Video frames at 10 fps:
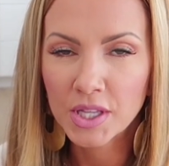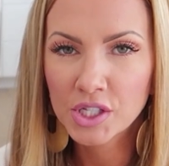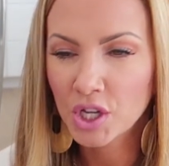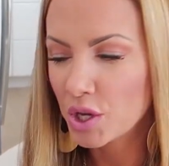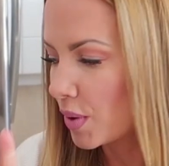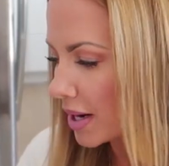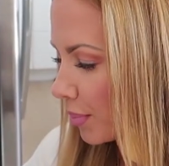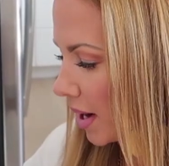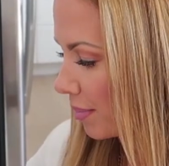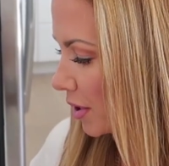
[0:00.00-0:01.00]
So you want
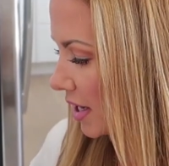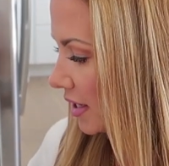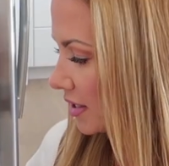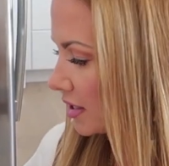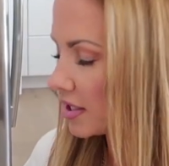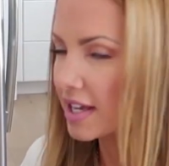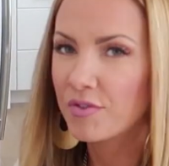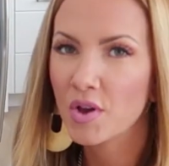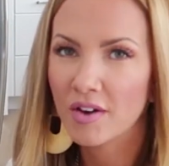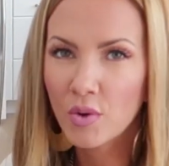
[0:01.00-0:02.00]
to prep your nails.
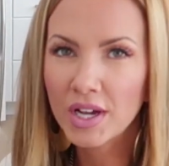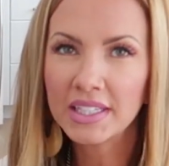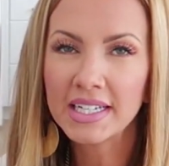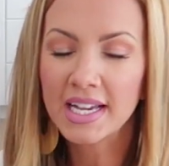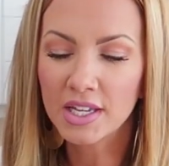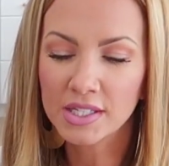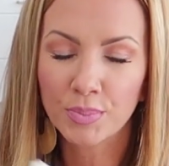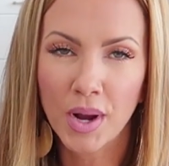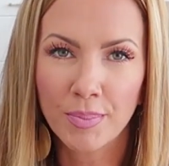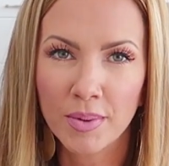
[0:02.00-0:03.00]
If you have oily nails,
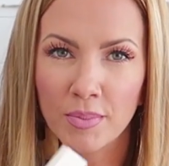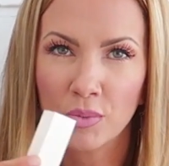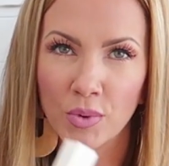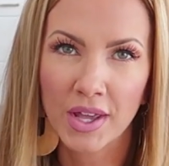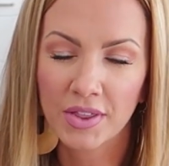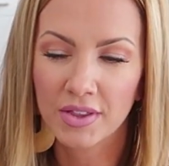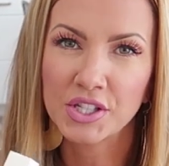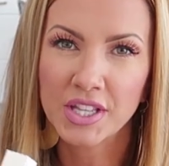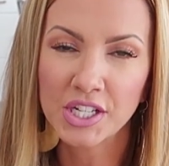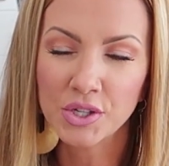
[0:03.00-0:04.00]
prep them with,
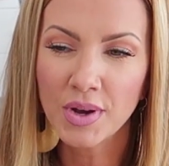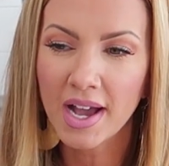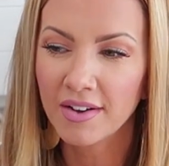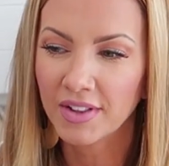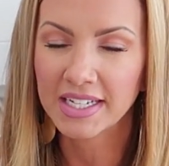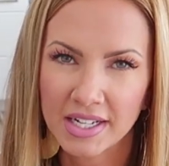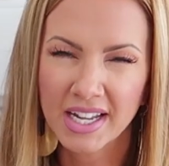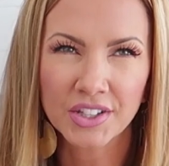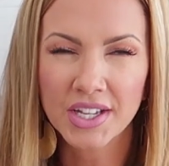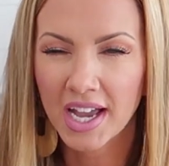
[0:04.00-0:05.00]
they do have like
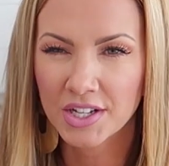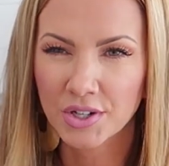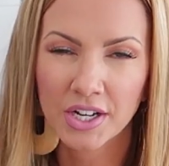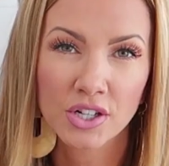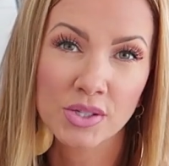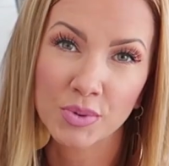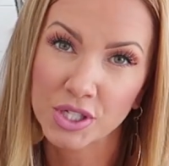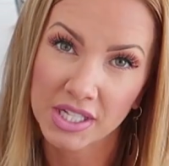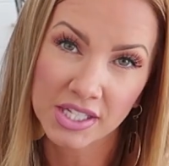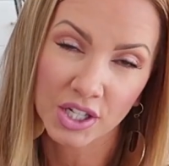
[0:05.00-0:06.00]
nail dehydrators,
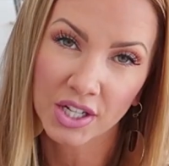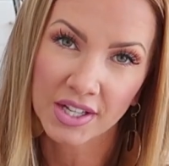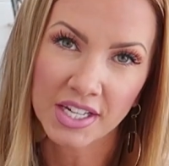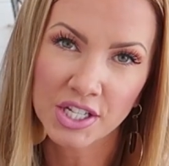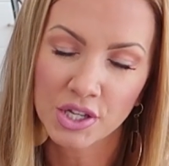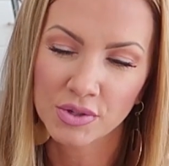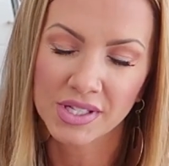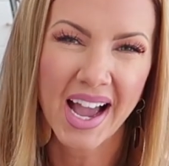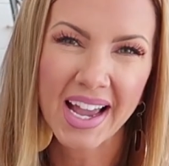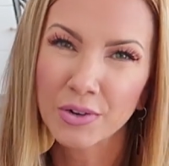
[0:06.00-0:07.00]
which is a good thing to use.
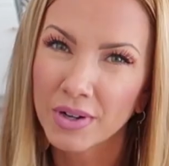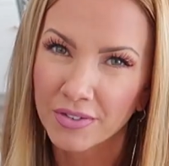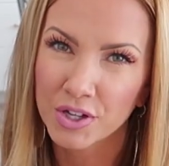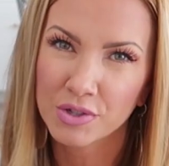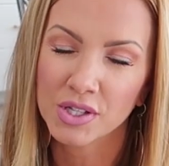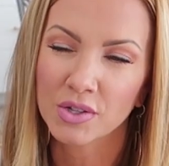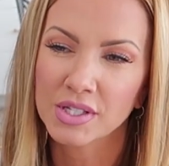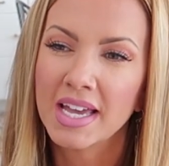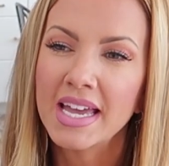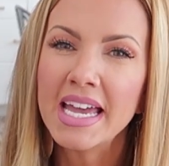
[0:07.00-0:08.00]
I don't ever use those
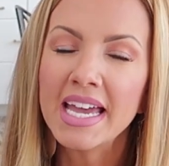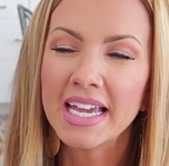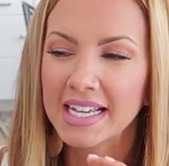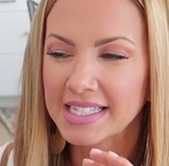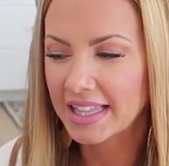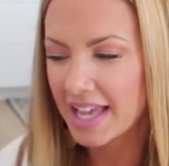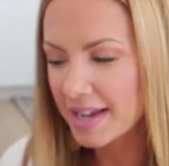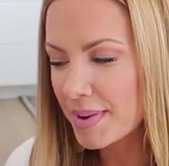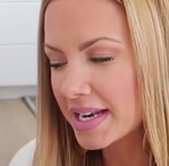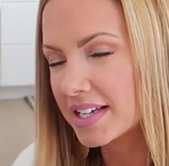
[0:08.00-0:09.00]
because I
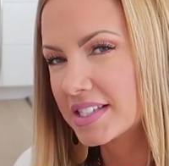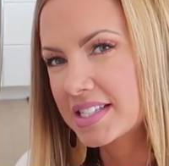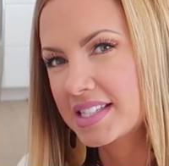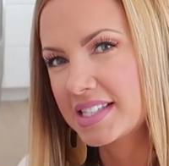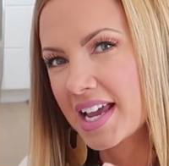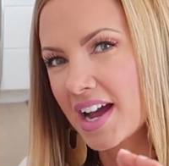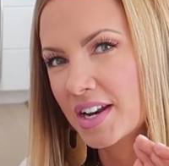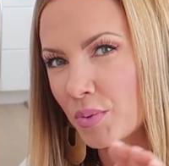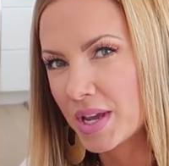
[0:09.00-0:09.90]
like my nails to stay on a